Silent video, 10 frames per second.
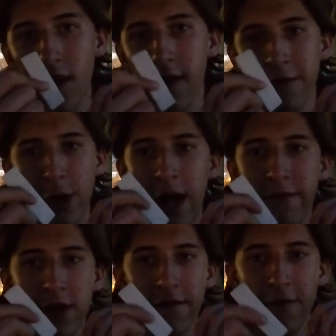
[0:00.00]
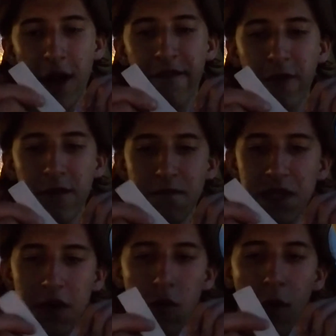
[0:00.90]
for every
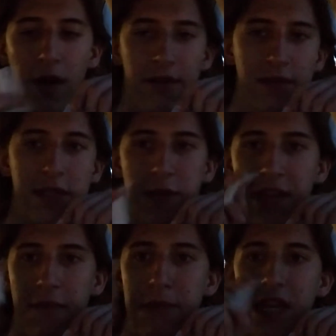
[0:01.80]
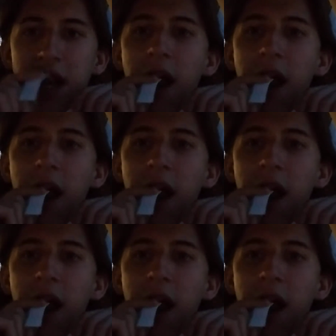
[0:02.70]
single one. So we get the meat,